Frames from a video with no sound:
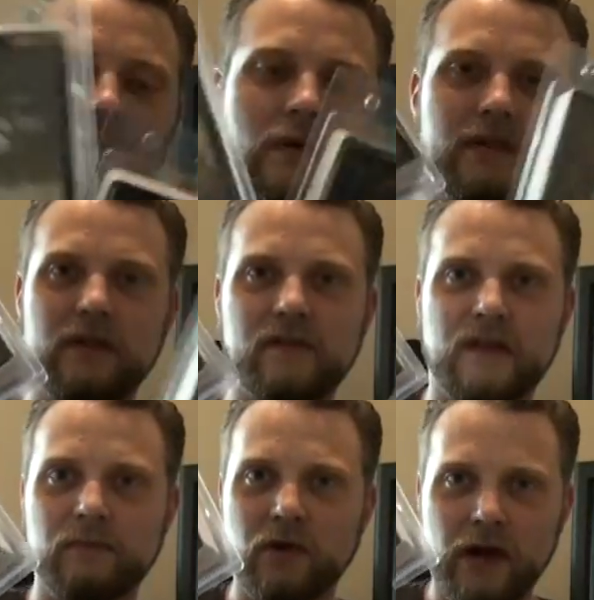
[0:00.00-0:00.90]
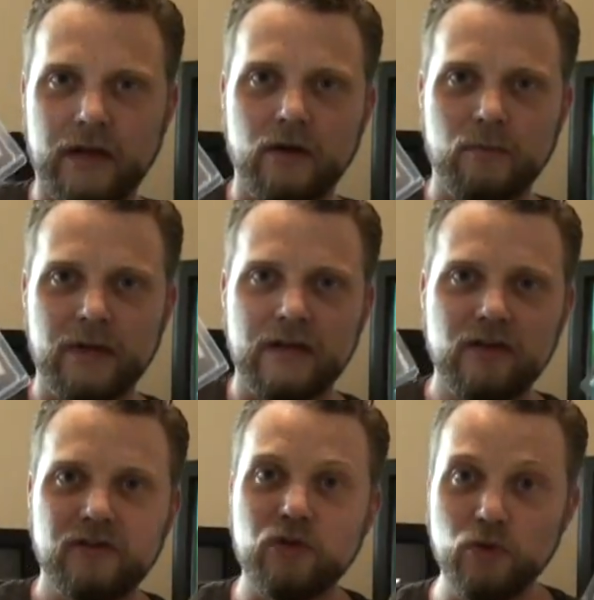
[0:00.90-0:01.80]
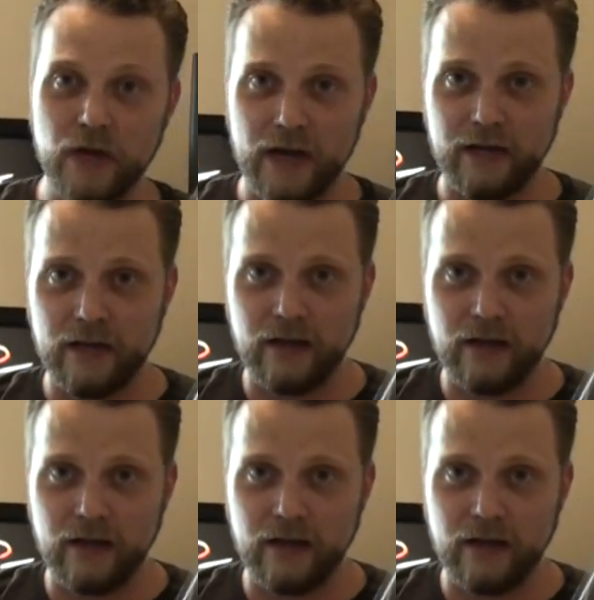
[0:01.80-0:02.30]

one of these I'm cracking open tonight,